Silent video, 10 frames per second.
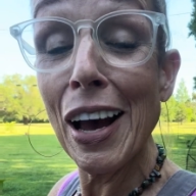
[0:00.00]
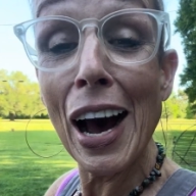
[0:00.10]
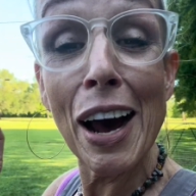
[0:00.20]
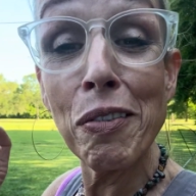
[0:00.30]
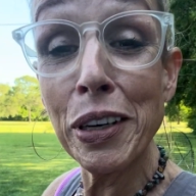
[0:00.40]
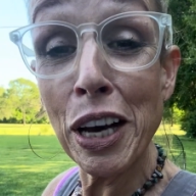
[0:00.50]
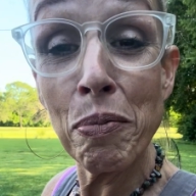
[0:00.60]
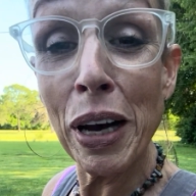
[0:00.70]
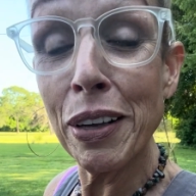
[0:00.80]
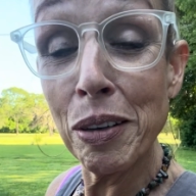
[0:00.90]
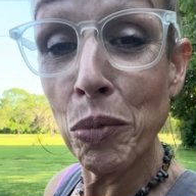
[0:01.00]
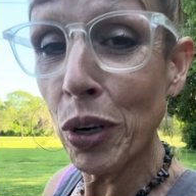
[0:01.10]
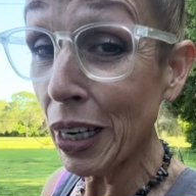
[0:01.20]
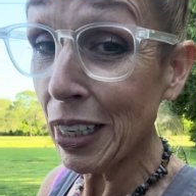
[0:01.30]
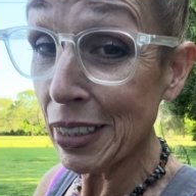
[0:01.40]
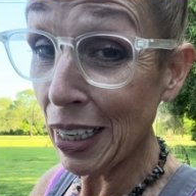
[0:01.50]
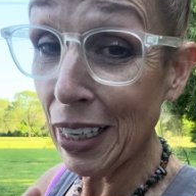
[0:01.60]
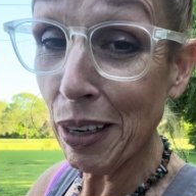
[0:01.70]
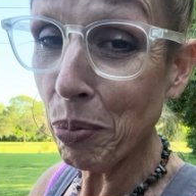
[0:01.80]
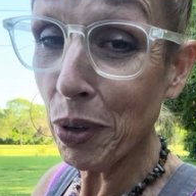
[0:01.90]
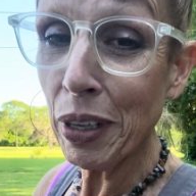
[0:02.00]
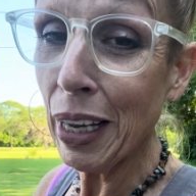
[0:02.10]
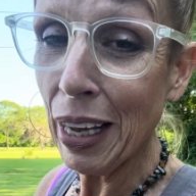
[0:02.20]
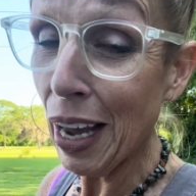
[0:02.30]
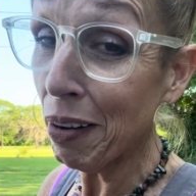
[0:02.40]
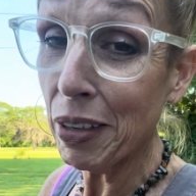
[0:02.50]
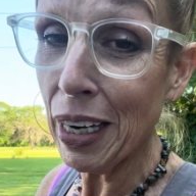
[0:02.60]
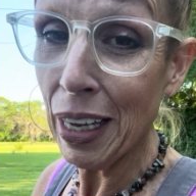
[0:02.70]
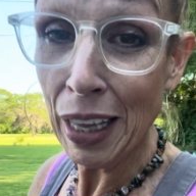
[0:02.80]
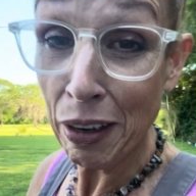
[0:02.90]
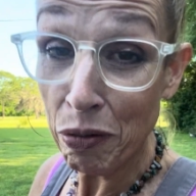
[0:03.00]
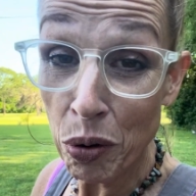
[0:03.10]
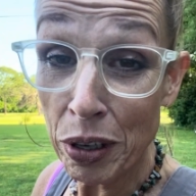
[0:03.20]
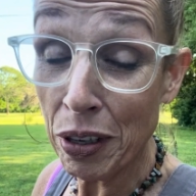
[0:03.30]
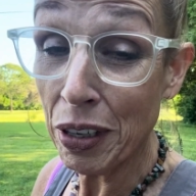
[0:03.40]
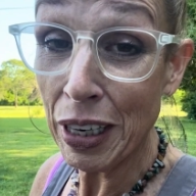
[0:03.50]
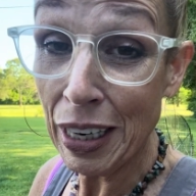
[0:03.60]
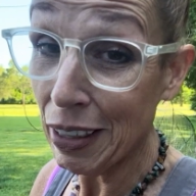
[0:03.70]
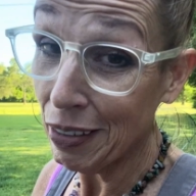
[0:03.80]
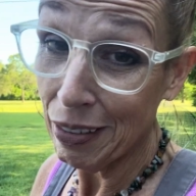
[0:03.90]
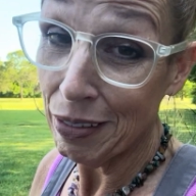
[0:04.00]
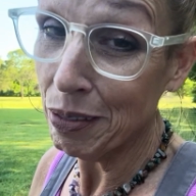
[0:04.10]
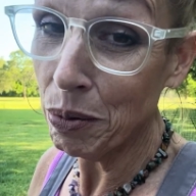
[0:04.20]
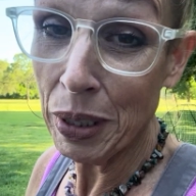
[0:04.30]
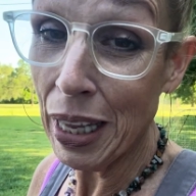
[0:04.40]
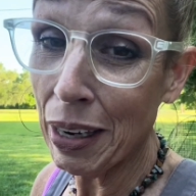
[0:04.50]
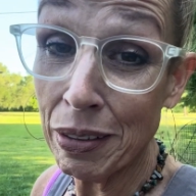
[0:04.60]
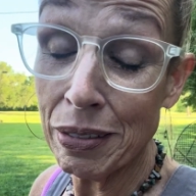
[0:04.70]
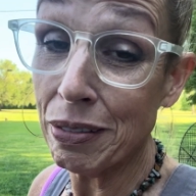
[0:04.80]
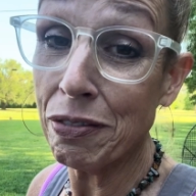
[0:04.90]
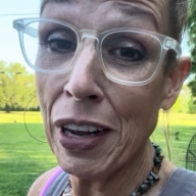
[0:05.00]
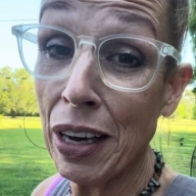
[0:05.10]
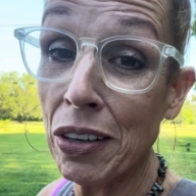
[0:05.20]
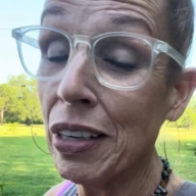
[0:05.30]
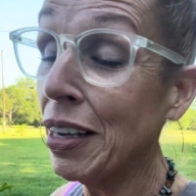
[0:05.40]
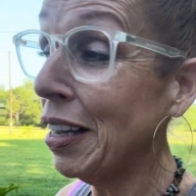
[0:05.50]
I would come out in the morning, because I get up early every day, like 4:30, without fail.